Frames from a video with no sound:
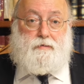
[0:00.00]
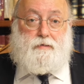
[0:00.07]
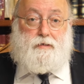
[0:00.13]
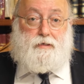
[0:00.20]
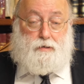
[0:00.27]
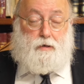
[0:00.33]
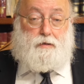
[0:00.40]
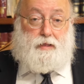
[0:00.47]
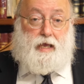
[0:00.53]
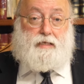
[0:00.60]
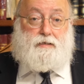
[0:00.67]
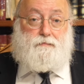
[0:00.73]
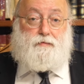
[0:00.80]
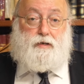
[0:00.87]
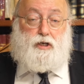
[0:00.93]
Yisrael
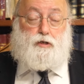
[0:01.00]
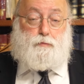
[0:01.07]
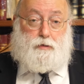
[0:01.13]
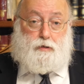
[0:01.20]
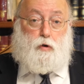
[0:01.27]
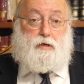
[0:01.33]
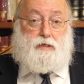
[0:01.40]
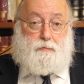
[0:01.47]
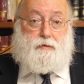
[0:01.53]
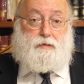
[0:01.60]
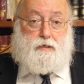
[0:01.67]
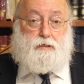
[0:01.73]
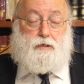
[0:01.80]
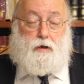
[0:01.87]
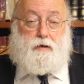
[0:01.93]
Nasav and Ishmael talks about
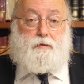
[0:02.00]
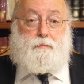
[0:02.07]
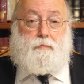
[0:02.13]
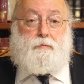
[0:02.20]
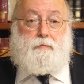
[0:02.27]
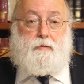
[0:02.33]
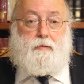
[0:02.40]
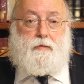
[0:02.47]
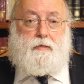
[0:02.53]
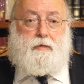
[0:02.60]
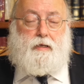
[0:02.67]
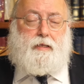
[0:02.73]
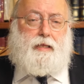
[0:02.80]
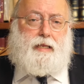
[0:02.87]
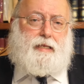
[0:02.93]
the Ksarim,
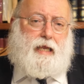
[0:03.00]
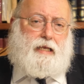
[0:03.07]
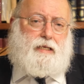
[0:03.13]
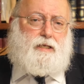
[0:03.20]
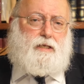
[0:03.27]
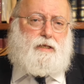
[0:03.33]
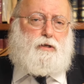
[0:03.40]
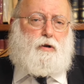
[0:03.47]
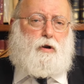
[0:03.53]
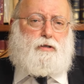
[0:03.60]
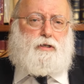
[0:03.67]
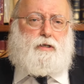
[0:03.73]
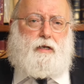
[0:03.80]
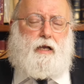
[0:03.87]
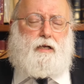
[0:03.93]
that Kes is
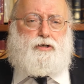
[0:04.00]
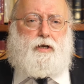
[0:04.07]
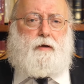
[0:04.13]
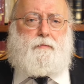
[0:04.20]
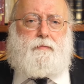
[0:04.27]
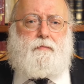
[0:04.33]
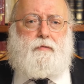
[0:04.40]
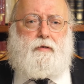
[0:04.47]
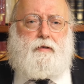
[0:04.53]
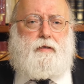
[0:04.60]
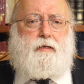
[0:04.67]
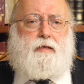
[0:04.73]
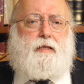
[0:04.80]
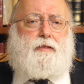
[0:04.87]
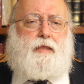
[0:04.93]
Rotzen Hashem.
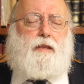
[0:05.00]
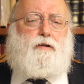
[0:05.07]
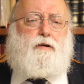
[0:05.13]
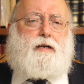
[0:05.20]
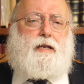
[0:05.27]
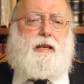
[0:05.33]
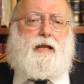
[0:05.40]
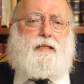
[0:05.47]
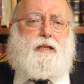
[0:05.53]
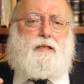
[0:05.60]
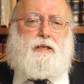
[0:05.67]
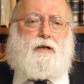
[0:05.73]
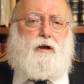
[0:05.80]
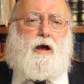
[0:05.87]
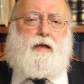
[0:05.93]
Then you're connecting
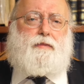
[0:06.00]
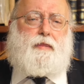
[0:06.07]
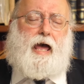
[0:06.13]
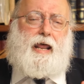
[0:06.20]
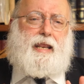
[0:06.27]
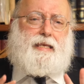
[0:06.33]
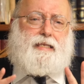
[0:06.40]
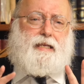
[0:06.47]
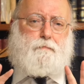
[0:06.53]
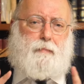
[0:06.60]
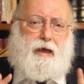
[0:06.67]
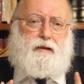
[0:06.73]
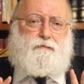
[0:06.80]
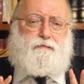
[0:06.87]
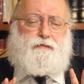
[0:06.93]
to God not as He
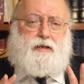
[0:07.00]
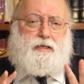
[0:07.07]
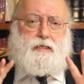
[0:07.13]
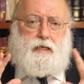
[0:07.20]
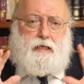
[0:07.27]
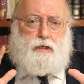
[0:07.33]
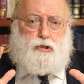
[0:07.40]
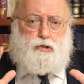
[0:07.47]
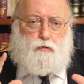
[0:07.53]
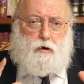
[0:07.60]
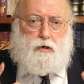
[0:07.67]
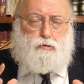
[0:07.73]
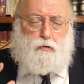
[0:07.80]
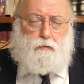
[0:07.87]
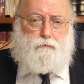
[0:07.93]
manifests in the
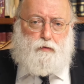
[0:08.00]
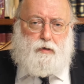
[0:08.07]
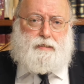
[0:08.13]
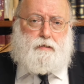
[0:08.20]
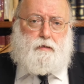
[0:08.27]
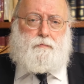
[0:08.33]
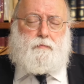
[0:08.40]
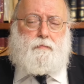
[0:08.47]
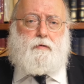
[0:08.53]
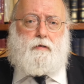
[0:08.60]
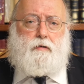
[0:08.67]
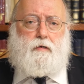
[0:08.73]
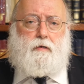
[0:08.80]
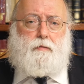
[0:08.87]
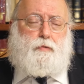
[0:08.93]
structure of wisdom,
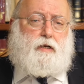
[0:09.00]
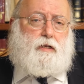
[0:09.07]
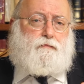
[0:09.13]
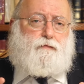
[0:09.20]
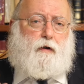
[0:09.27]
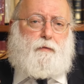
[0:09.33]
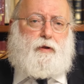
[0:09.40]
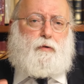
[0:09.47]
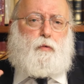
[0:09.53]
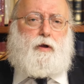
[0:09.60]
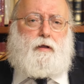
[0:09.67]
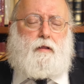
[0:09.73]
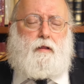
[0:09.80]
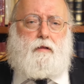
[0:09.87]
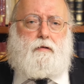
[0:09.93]
but His very
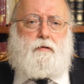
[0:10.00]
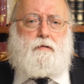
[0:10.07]
will.